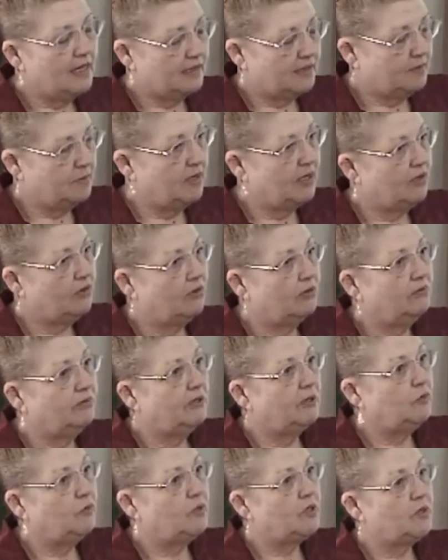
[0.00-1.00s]
Yes, my
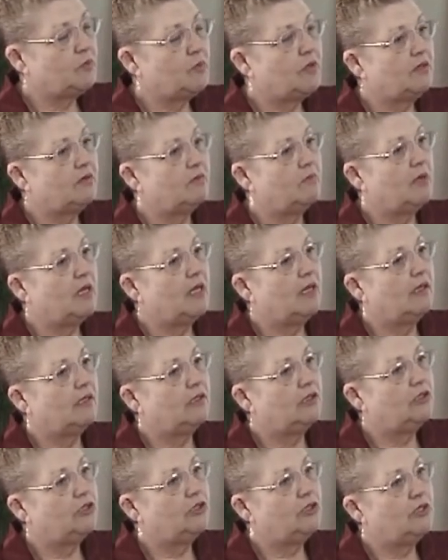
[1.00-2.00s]
girlfriend was with me,
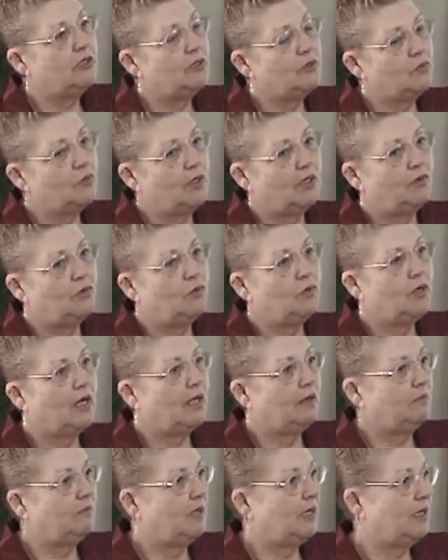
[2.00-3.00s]
and she's the one who
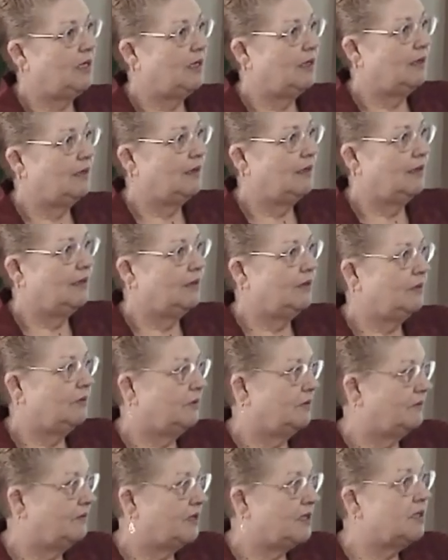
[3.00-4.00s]
got me
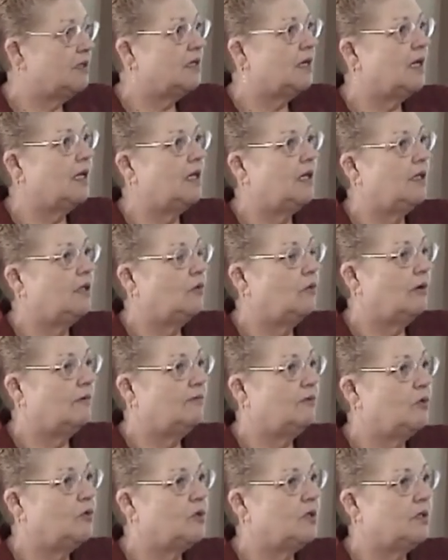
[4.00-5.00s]
into investigating
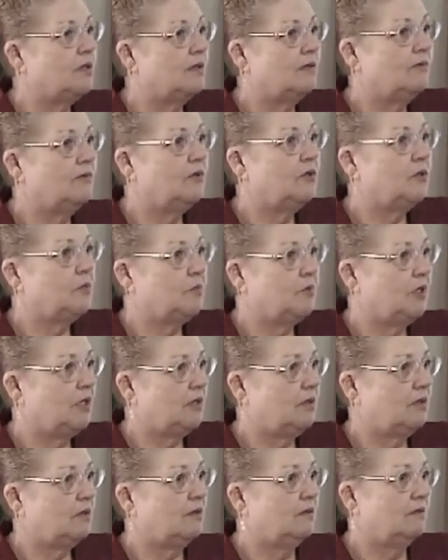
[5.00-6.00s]
UFOs in the first
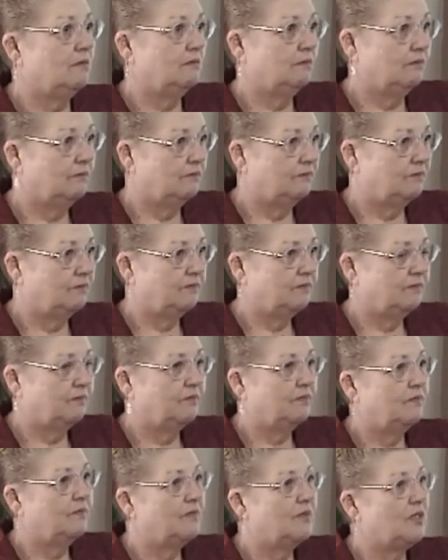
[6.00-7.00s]
place.
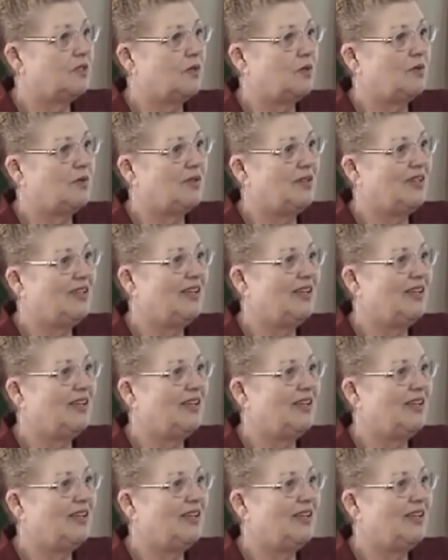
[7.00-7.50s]
So.